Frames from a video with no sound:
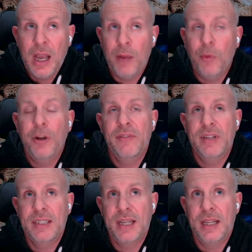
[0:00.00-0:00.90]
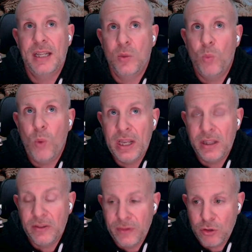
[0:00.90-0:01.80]
I won't even say that's the way of
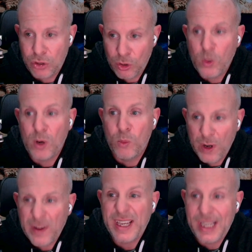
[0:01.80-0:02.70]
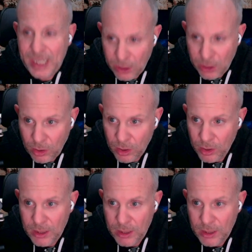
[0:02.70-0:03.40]
the future. We're here.